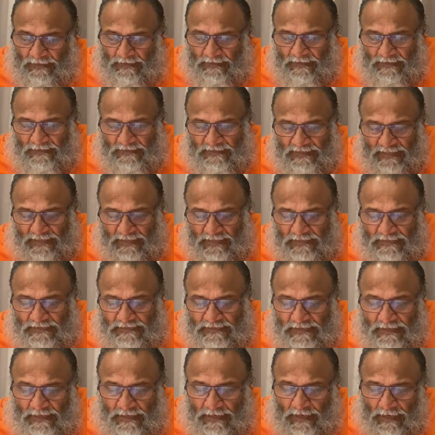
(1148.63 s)
He
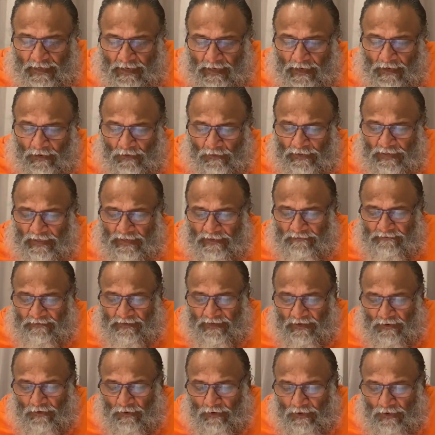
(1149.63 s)
says, how can
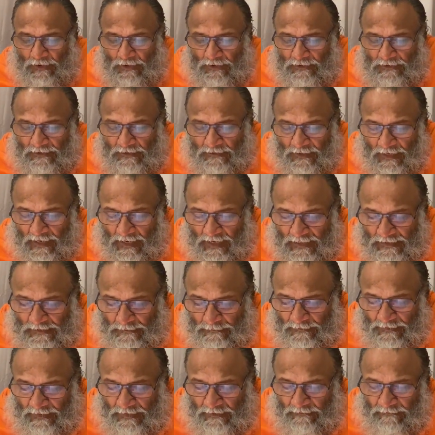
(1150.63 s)
we call the
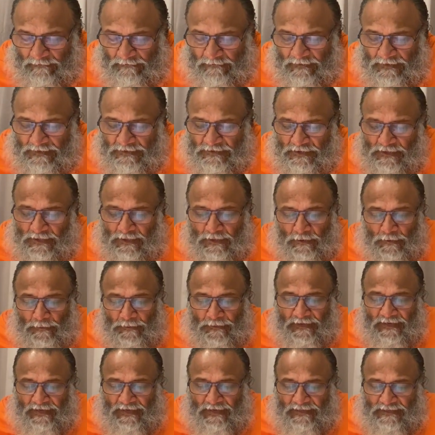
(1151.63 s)
Atman which
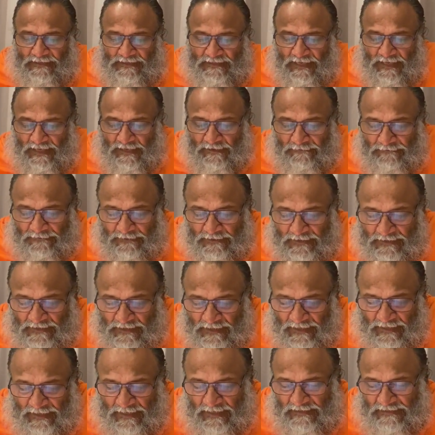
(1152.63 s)
illuminates
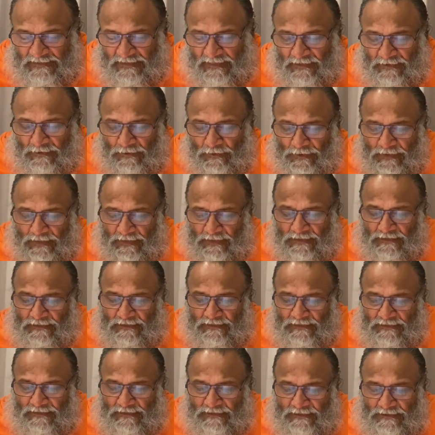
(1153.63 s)
everything as
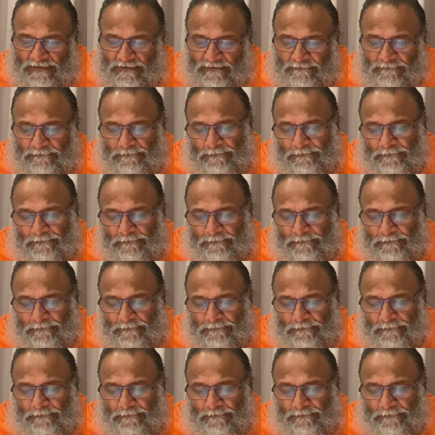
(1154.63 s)
ignorance?